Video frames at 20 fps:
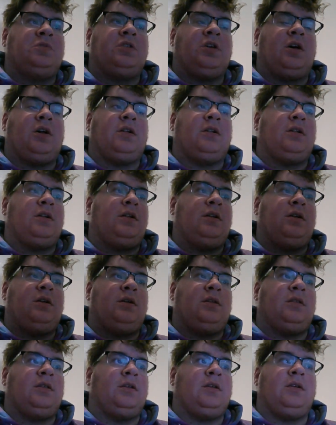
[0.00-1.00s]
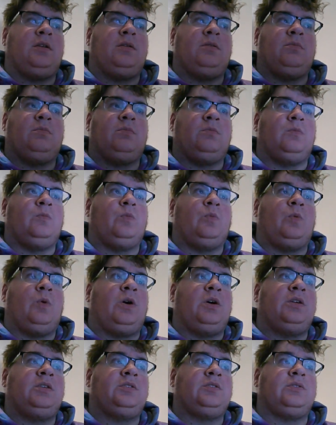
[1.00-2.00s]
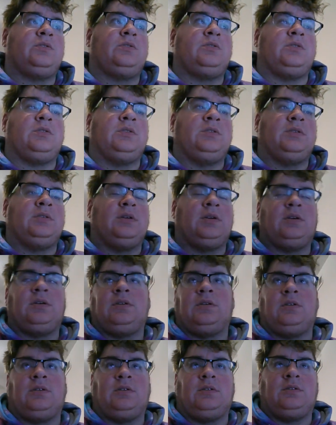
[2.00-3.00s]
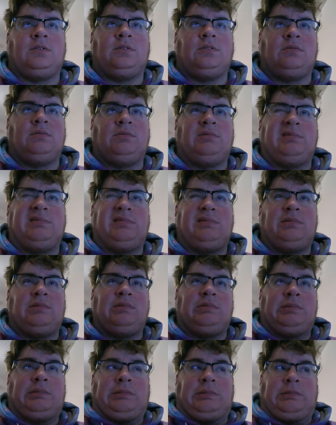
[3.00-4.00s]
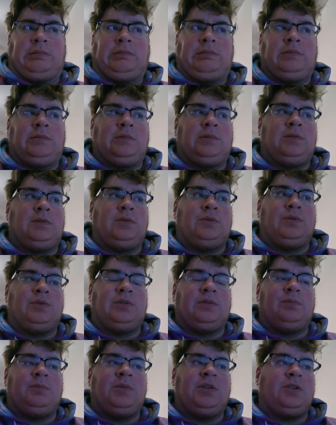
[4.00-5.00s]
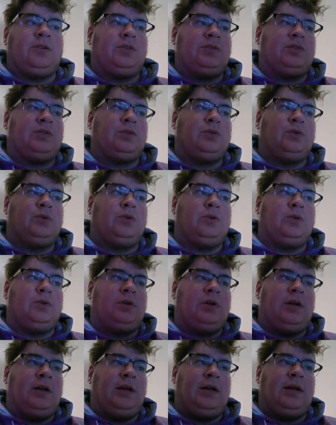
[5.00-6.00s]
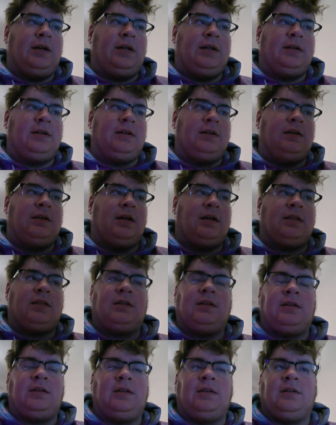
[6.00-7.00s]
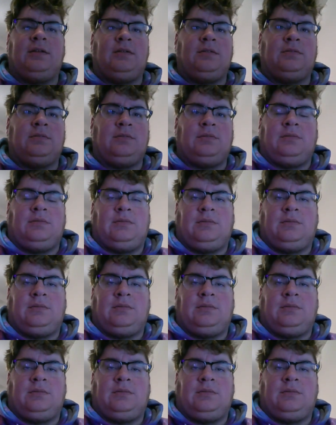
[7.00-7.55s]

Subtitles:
thought anything wiser until I was in middle school, and nothing.